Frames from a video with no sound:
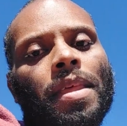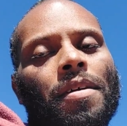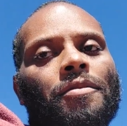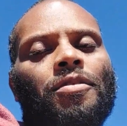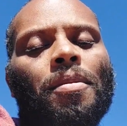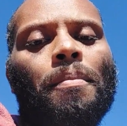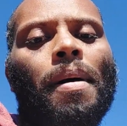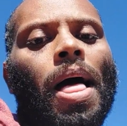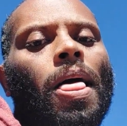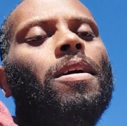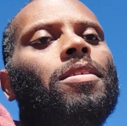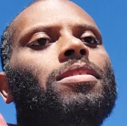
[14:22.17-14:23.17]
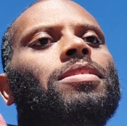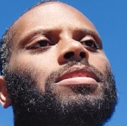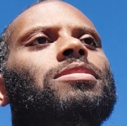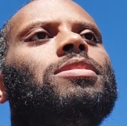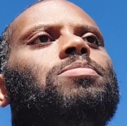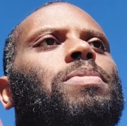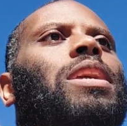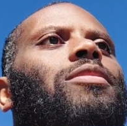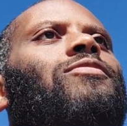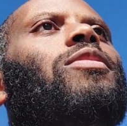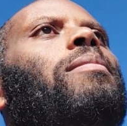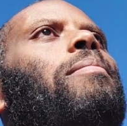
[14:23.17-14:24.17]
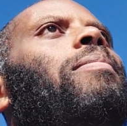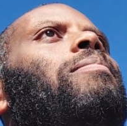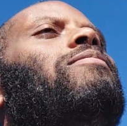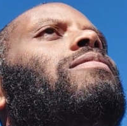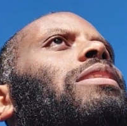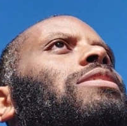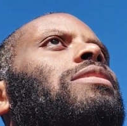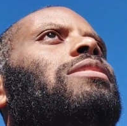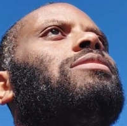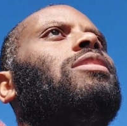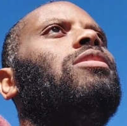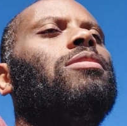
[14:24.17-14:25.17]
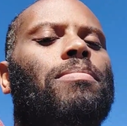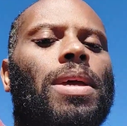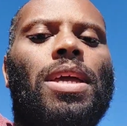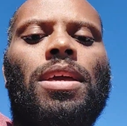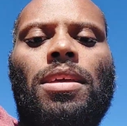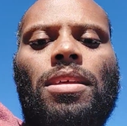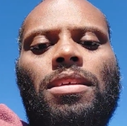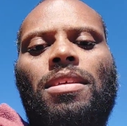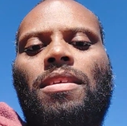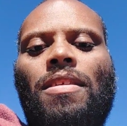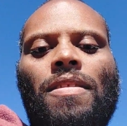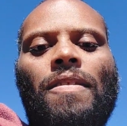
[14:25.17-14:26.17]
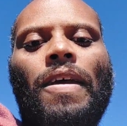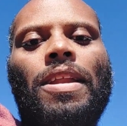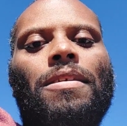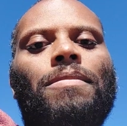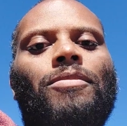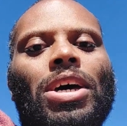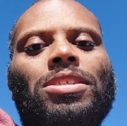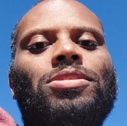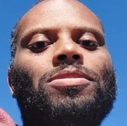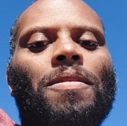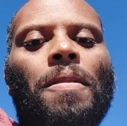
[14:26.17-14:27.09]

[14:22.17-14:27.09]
from speaking from an eternal being in a vessel.